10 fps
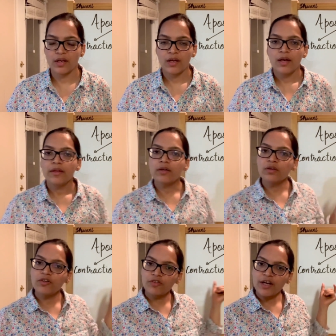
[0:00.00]
Now
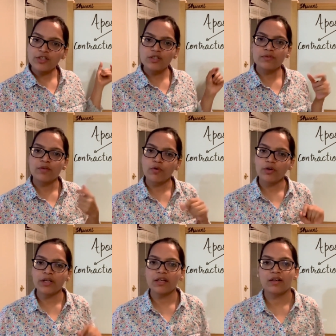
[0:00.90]
contractions we have already
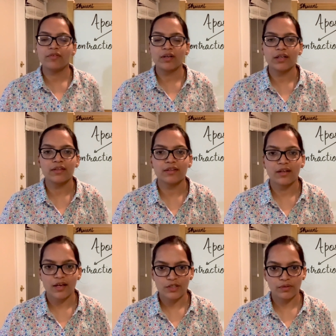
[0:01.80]
covered in the last
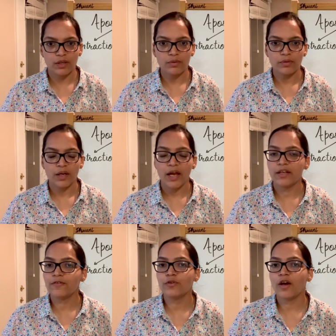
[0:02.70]
video, and if you
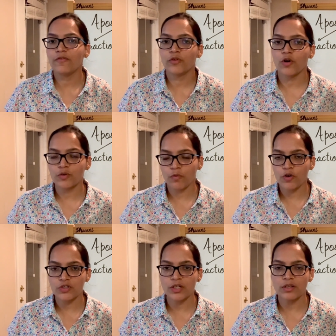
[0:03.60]
have not watched
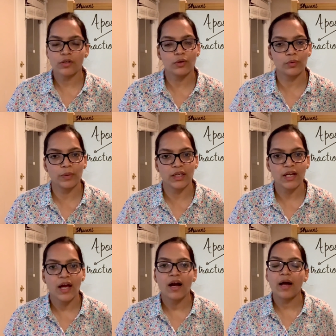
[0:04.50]
it, don't worry.
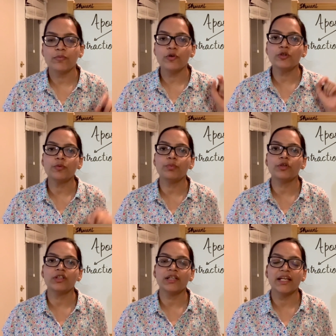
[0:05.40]
I'm going to put the
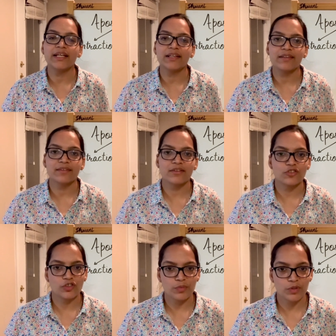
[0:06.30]
link in the
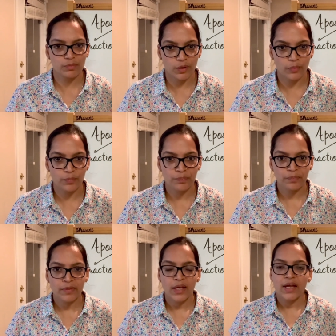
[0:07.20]
description below
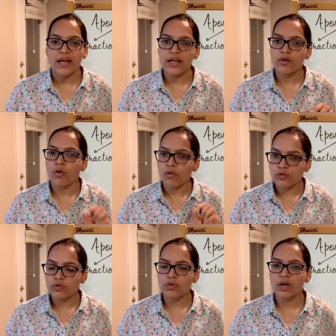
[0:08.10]
and also
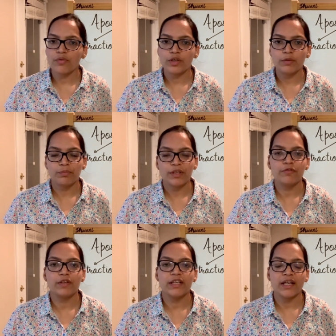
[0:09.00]
cover it
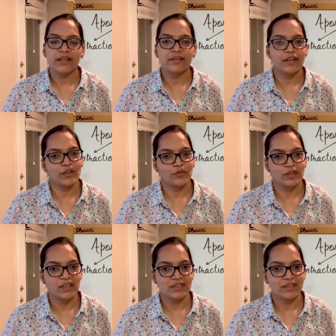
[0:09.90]
briefly at the end of the
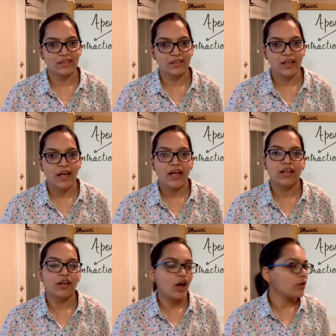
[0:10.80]
lesson. And
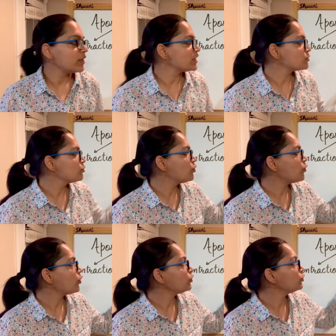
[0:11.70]
now let's move on
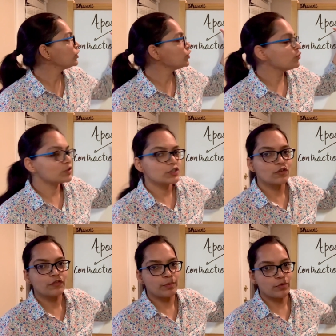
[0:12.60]
to the usage of
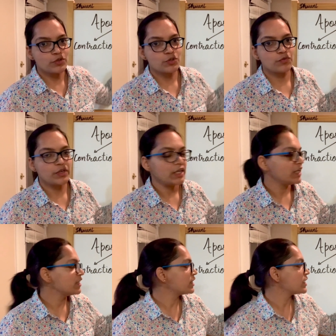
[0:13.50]
apostrophe in
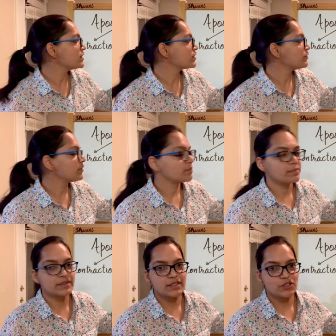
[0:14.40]
case of
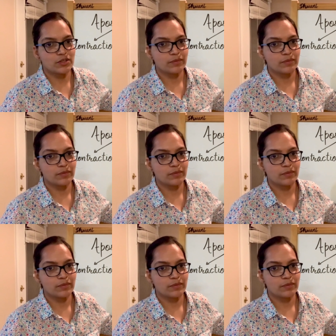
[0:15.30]
possession.